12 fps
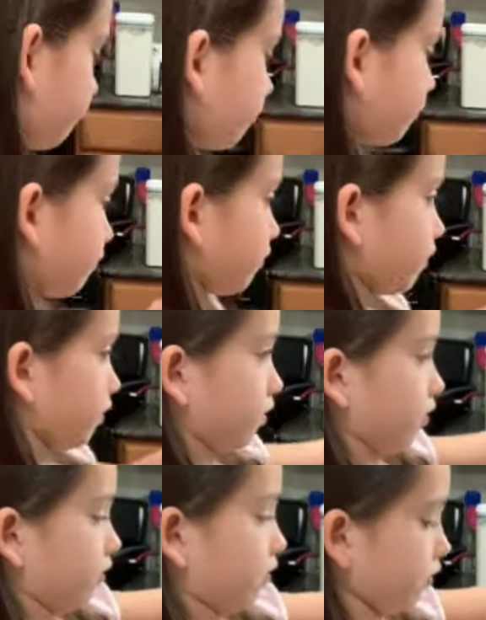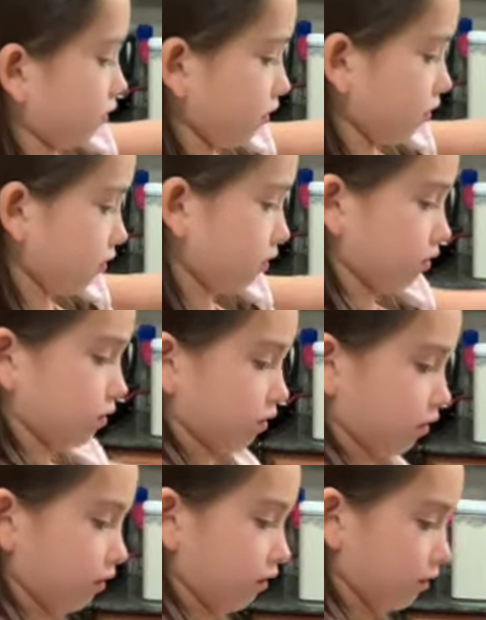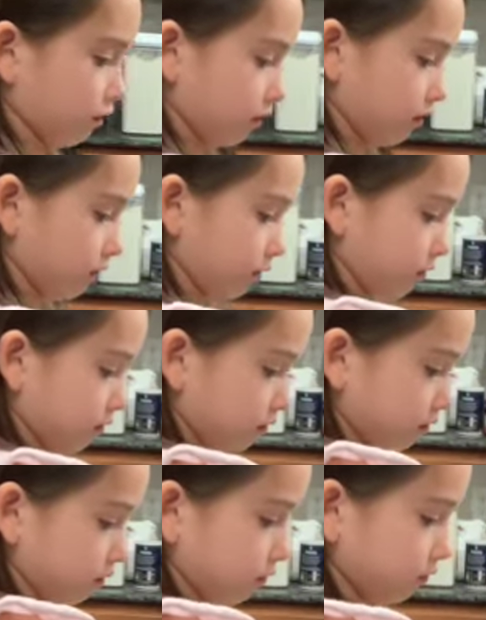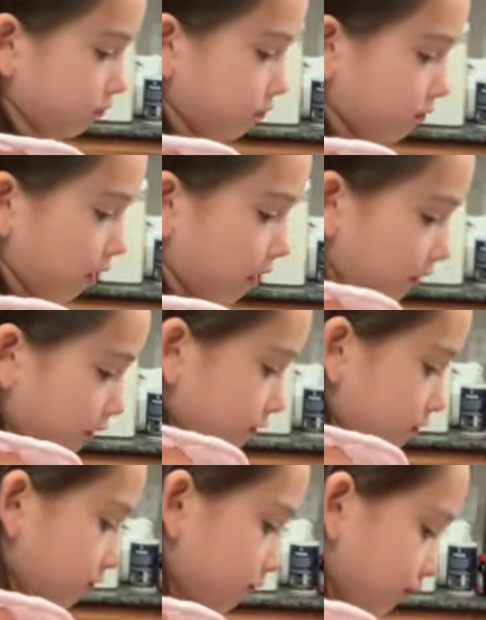Nothing is said.